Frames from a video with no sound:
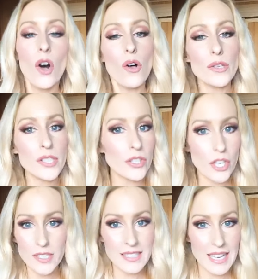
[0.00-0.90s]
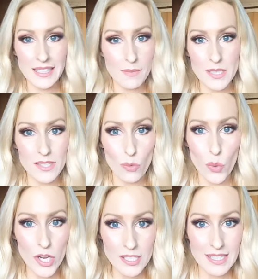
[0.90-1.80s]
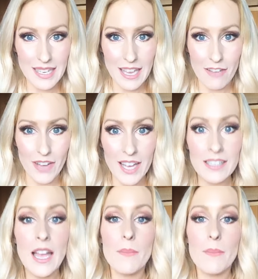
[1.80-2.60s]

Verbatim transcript: also not seeing them as the worst thing ever,